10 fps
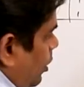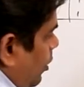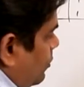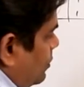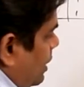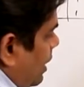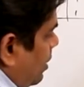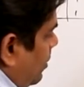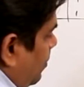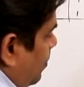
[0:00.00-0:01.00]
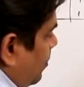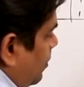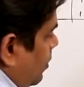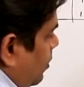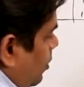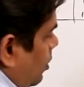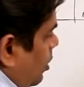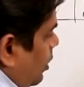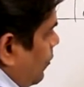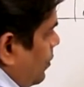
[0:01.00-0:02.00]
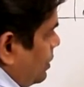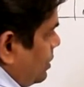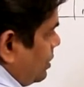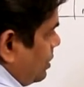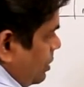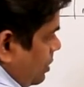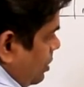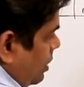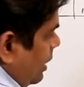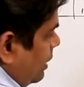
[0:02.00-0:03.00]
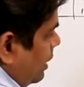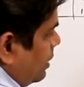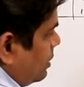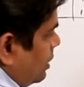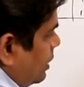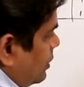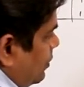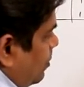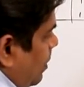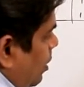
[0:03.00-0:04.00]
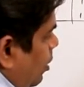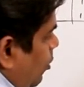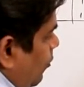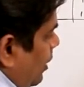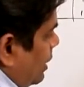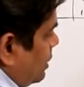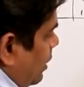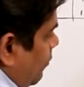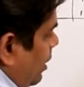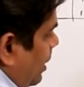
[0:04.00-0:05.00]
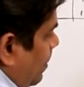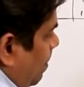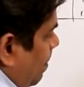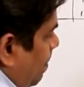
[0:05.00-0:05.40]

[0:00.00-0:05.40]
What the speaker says: You have z, which is connected in series with parallel of x and y.